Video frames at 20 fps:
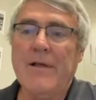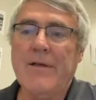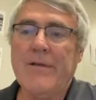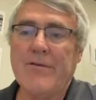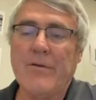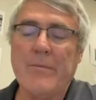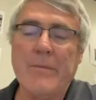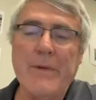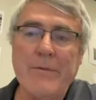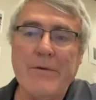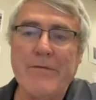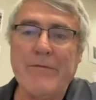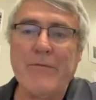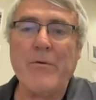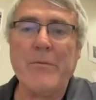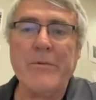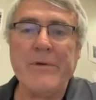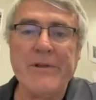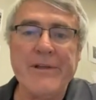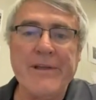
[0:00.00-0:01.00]
so maybe
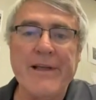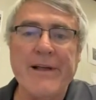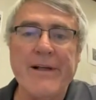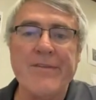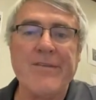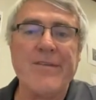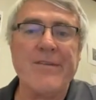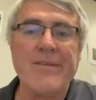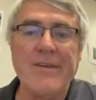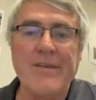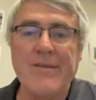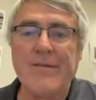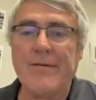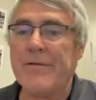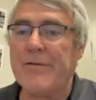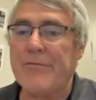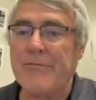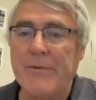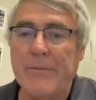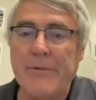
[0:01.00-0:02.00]
four million gallons of
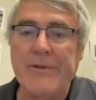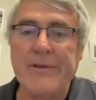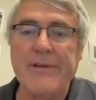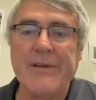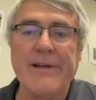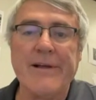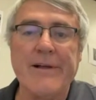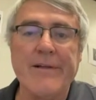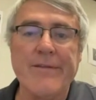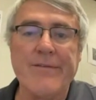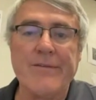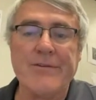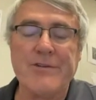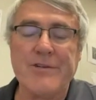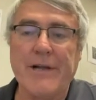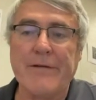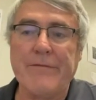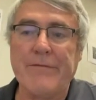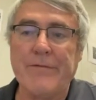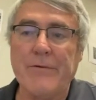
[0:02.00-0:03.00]
diesel, three million gallons of
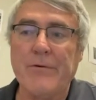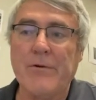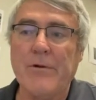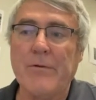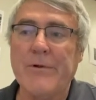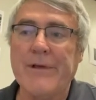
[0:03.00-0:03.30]
jet fuel.